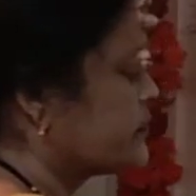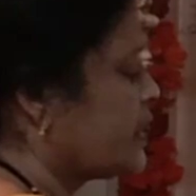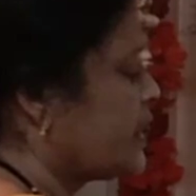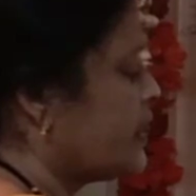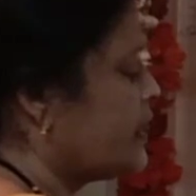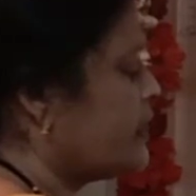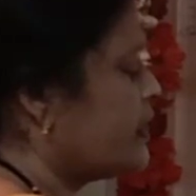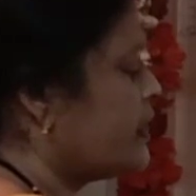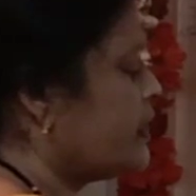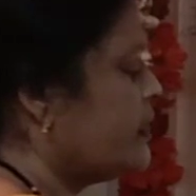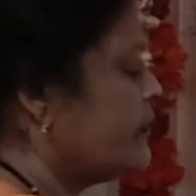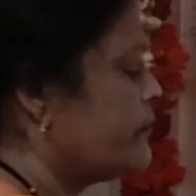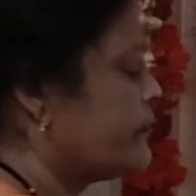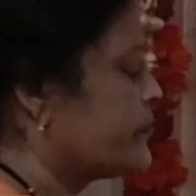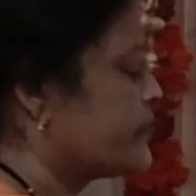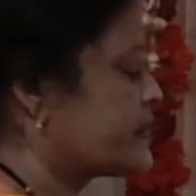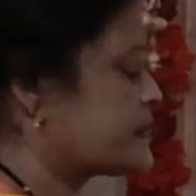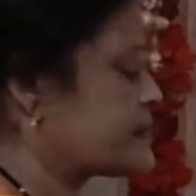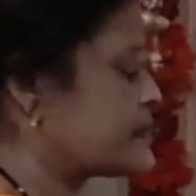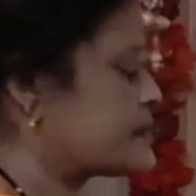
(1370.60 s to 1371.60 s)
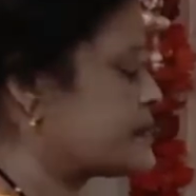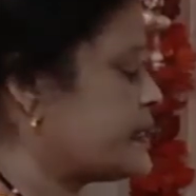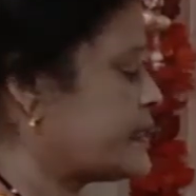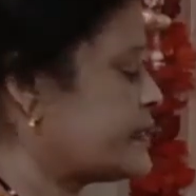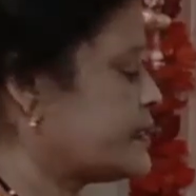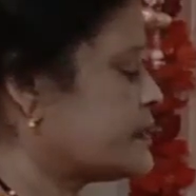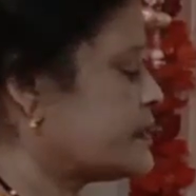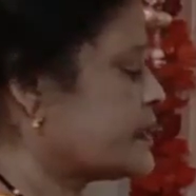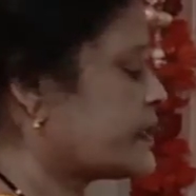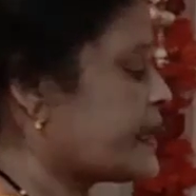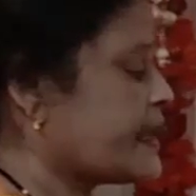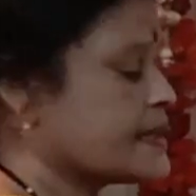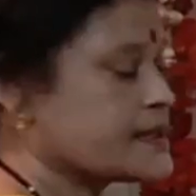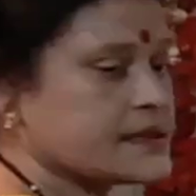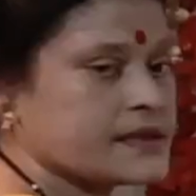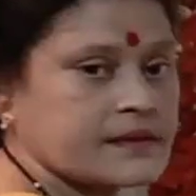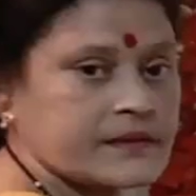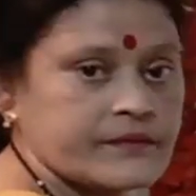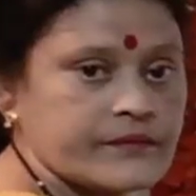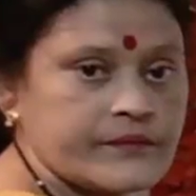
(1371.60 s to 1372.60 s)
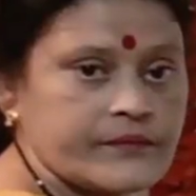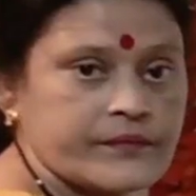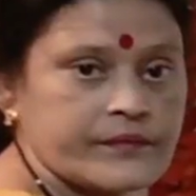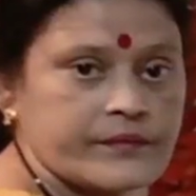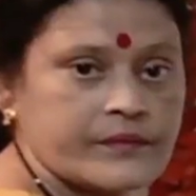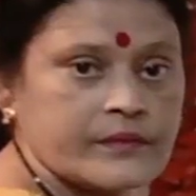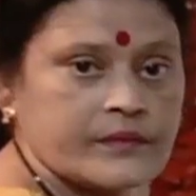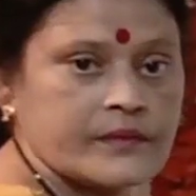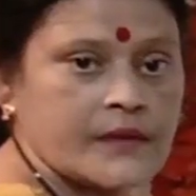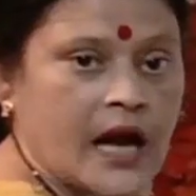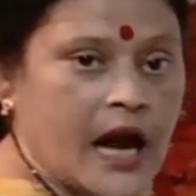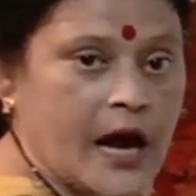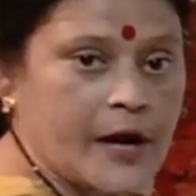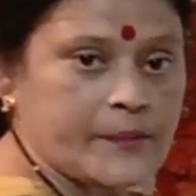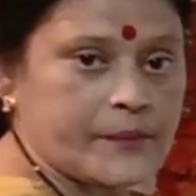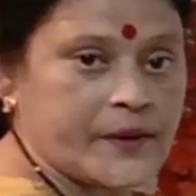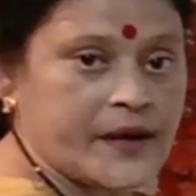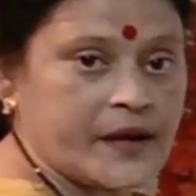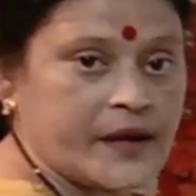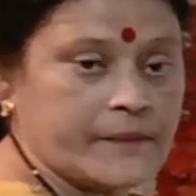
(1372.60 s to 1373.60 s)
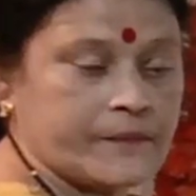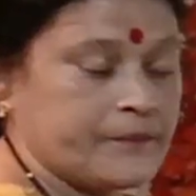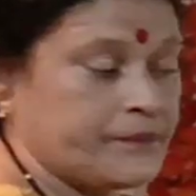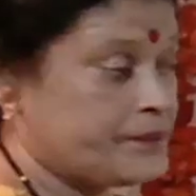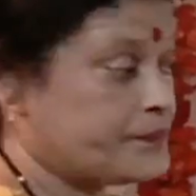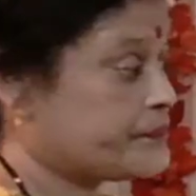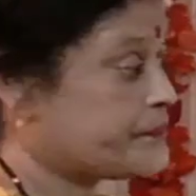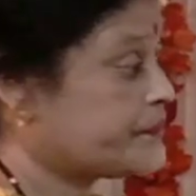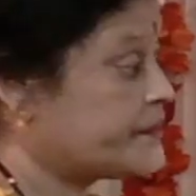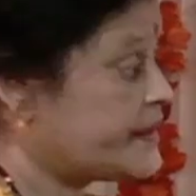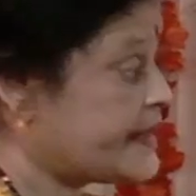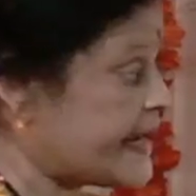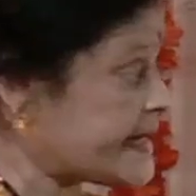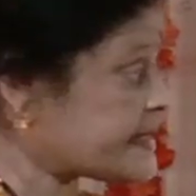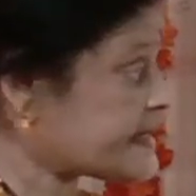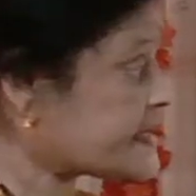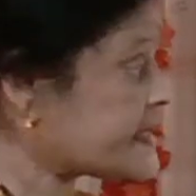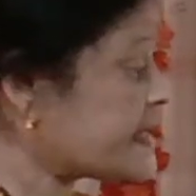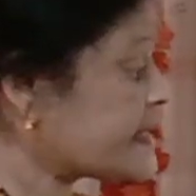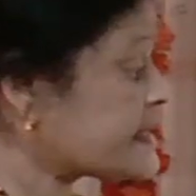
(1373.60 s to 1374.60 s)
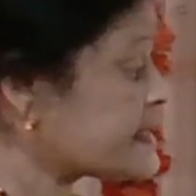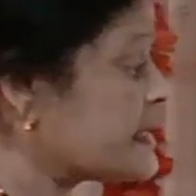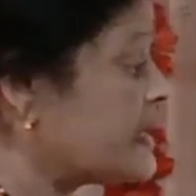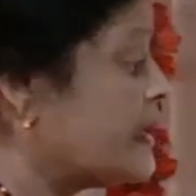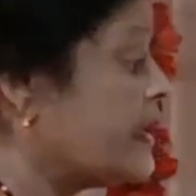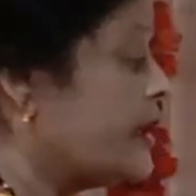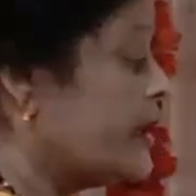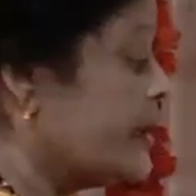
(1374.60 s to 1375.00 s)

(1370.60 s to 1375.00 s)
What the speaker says: Clear? This is another case. RP. Next is